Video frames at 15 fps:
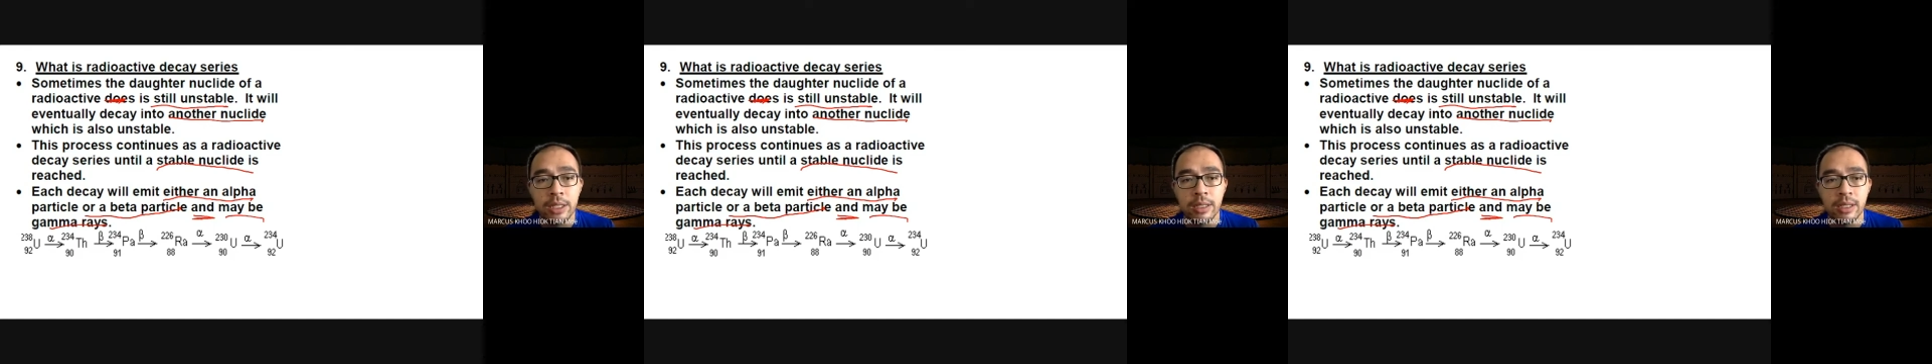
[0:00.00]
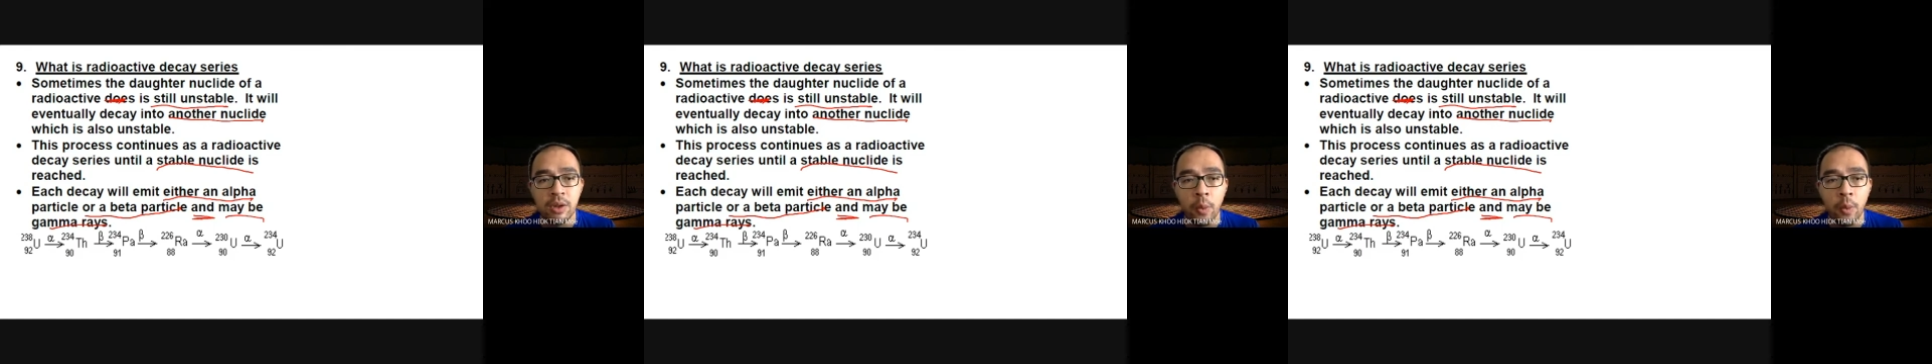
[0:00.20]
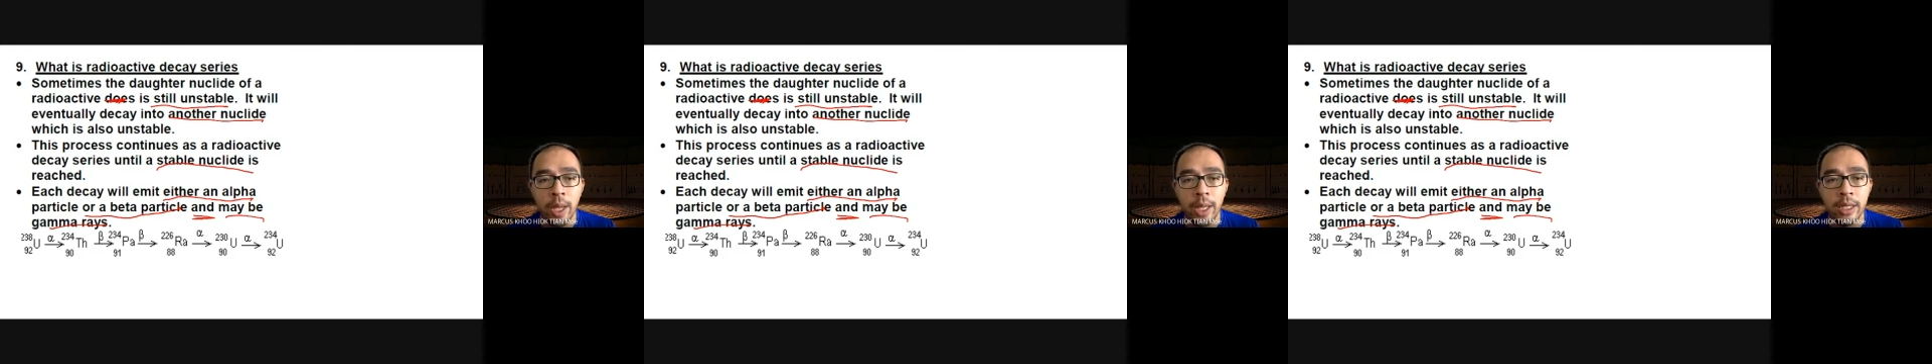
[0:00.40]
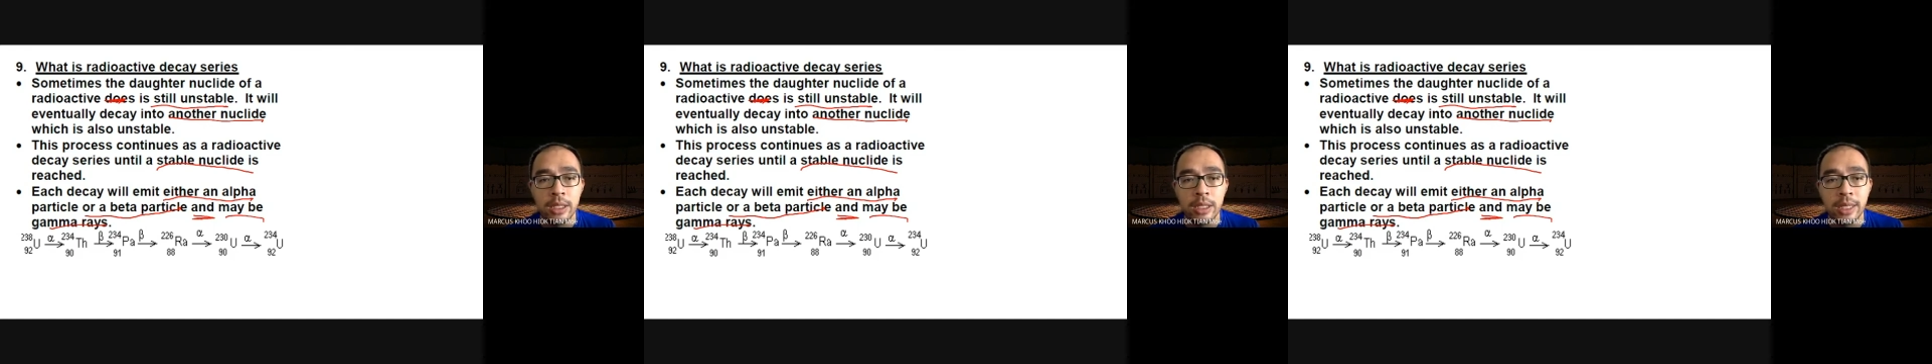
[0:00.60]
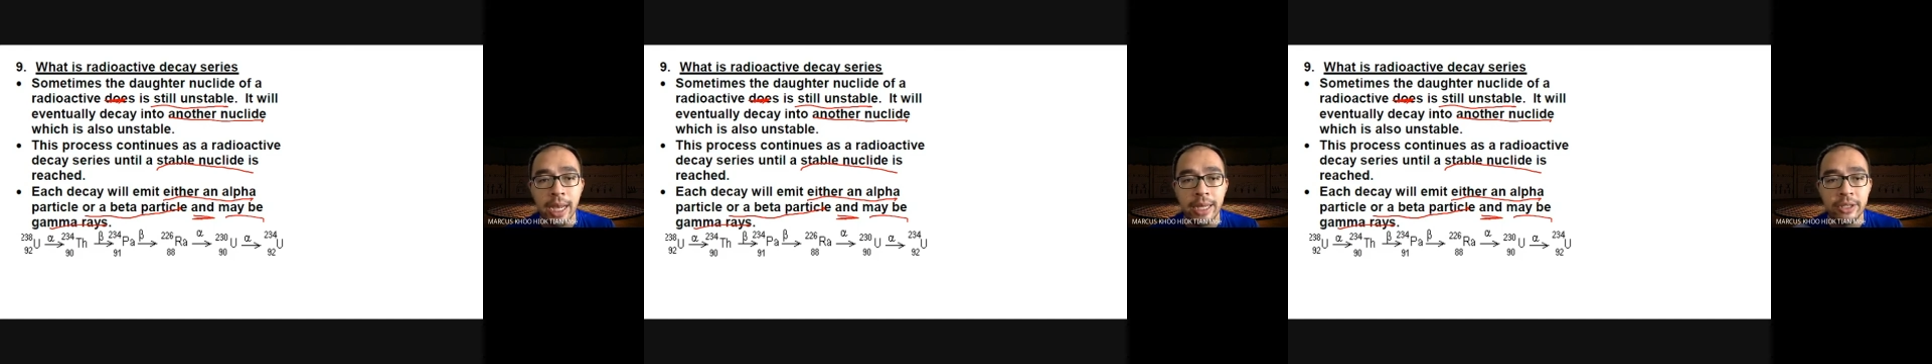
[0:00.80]
the way this
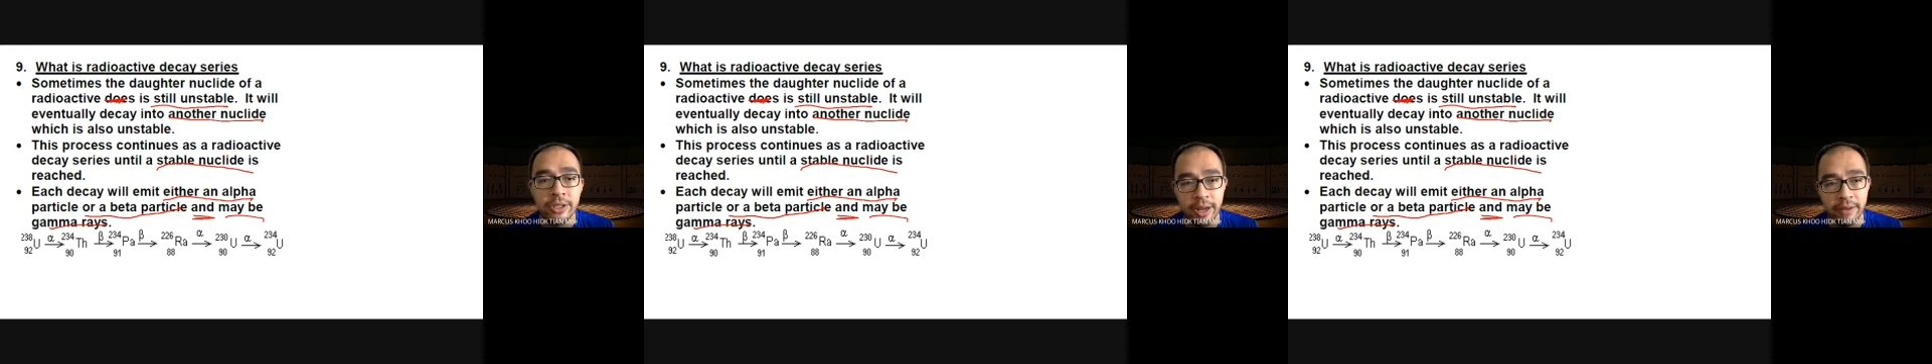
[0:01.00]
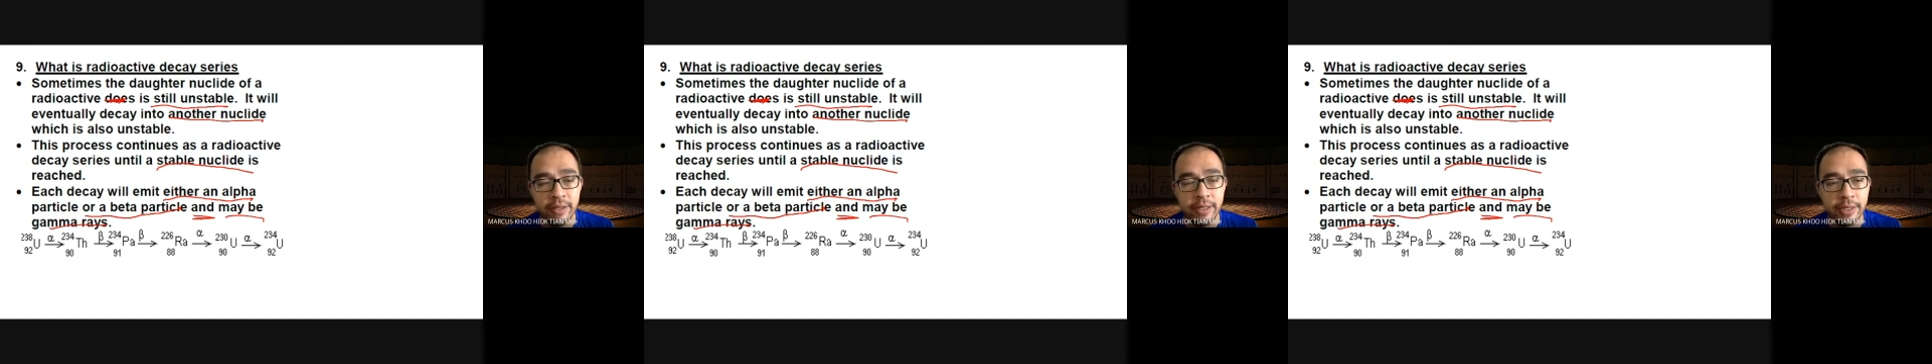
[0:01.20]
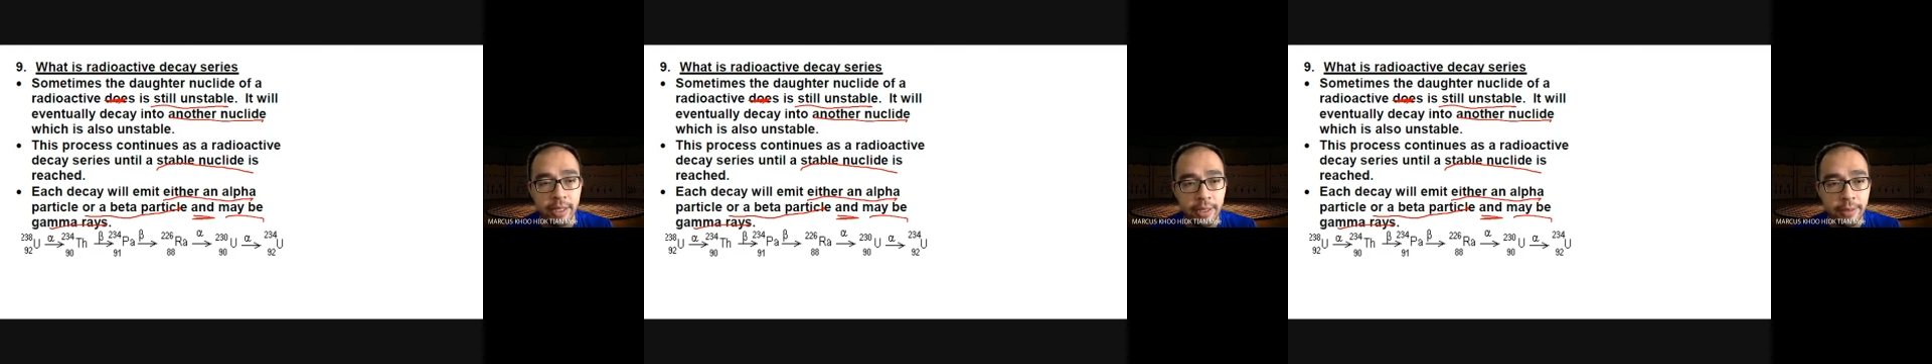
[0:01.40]
guy travels.